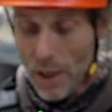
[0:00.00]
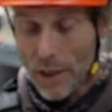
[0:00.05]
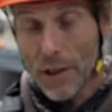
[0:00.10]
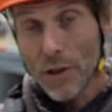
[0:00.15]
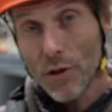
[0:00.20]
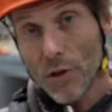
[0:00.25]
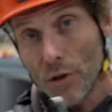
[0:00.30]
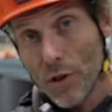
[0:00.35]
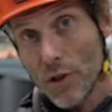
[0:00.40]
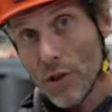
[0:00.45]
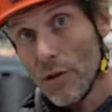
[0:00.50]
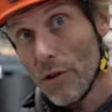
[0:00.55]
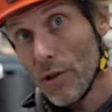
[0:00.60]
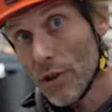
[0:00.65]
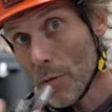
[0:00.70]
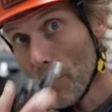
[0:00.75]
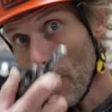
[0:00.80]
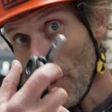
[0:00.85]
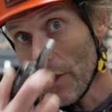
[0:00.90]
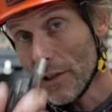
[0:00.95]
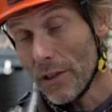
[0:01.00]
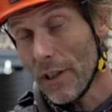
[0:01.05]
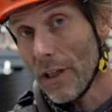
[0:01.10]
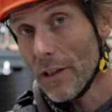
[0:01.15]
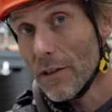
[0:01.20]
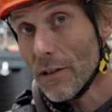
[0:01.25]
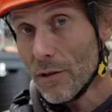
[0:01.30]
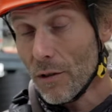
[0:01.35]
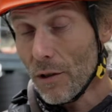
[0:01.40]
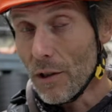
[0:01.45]
There's also a Spark
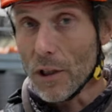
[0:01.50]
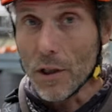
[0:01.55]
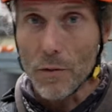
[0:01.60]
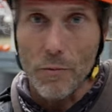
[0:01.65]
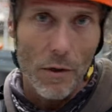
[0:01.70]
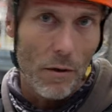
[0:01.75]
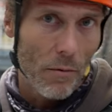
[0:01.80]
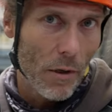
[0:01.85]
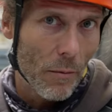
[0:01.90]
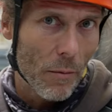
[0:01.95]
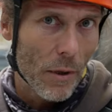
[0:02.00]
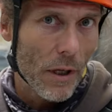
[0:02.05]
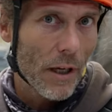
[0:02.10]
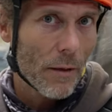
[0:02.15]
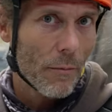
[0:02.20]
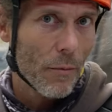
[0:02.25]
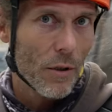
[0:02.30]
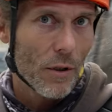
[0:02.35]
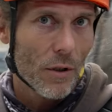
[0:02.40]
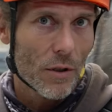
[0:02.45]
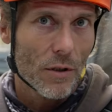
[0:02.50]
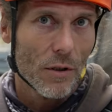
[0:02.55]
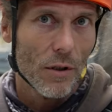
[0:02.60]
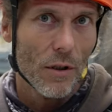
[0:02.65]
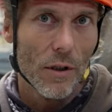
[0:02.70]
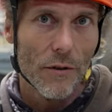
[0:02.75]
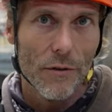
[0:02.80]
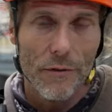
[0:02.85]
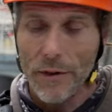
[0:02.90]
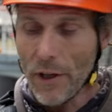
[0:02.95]
Tactical, that's probably black because all
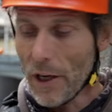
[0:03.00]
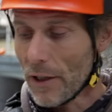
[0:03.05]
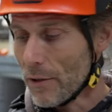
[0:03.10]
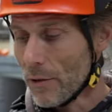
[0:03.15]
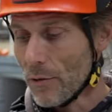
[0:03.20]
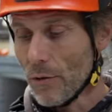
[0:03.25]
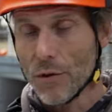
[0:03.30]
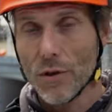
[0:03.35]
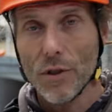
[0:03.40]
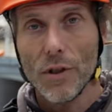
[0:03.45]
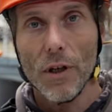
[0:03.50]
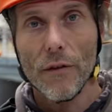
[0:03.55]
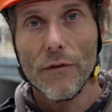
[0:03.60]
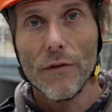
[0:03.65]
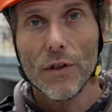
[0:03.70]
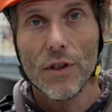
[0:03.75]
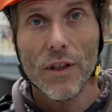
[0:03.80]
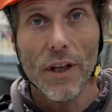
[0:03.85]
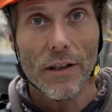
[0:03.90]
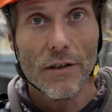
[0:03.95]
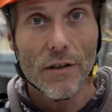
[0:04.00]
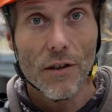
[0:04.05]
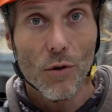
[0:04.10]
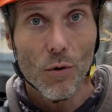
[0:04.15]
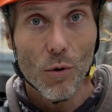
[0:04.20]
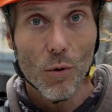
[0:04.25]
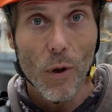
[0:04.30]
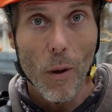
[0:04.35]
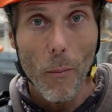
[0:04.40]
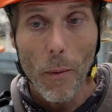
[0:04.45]
the tactical stuff is
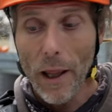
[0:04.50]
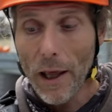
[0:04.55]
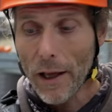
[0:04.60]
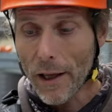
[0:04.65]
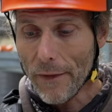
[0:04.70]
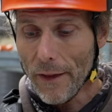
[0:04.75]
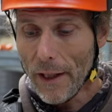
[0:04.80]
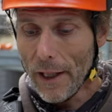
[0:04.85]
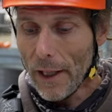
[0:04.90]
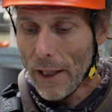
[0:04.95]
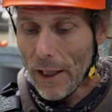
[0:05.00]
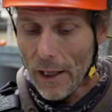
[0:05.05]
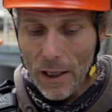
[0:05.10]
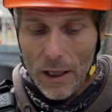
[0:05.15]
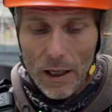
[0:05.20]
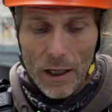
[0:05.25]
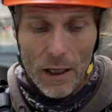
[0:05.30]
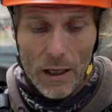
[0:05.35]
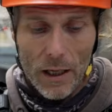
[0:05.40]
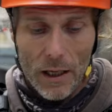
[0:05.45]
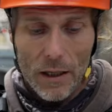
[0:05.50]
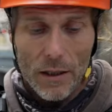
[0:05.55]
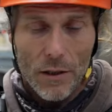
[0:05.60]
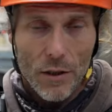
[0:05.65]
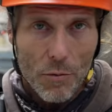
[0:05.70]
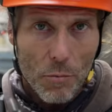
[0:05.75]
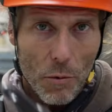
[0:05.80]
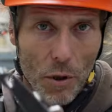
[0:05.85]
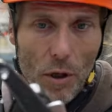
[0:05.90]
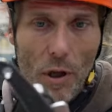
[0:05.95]
tactical and black.
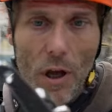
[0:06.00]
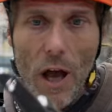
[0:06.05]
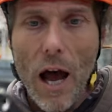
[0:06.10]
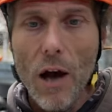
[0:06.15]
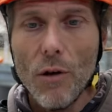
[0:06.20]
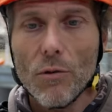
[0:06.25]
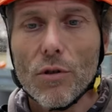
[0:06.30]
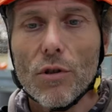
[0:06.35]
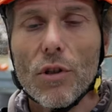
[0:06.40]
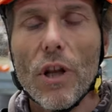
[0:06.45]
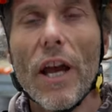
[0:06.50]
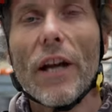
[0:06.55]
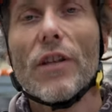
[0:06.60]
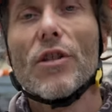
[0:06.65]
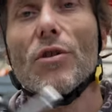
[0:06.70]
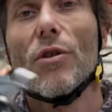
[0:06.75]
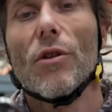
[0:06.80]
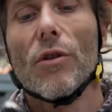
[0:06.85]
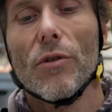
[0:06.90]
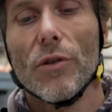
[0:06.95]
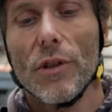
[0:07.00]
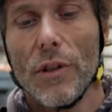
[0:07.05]
Small external